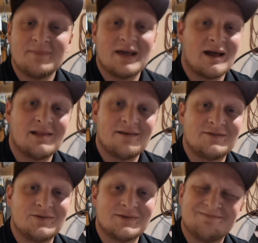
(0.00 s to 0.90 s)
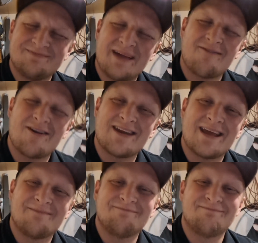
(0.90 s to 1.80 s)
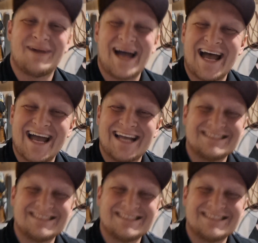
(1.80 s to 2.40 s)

and I love tools. Have a great day. Bye.